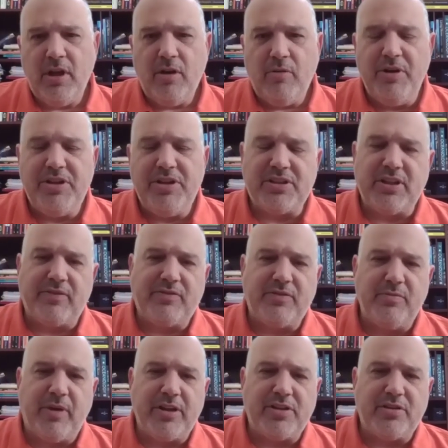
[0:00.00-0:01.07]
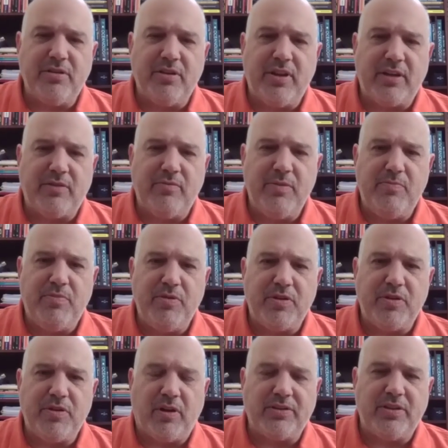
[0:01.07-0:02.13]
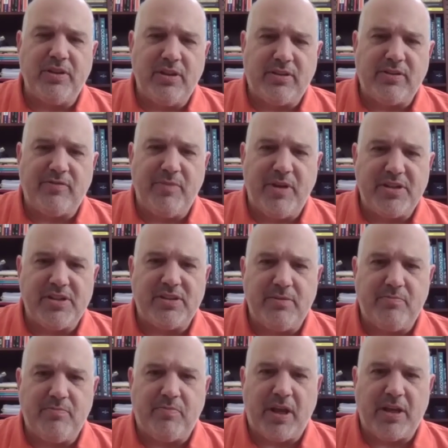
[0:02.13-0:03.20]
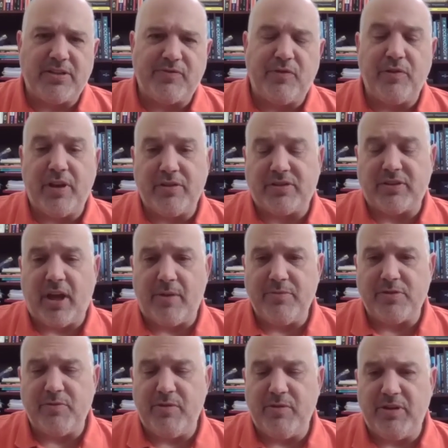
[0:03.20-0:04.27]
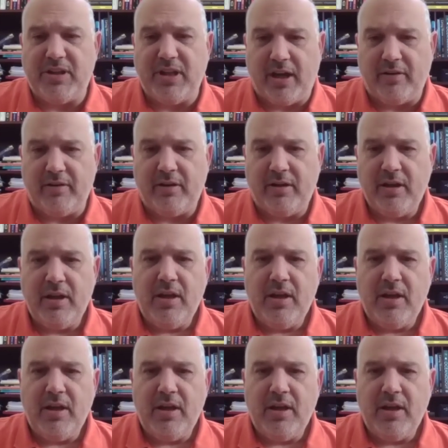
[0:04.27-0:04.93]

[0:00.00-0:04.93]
We just have to make sure that we put alternative measures in place for those times when we're down,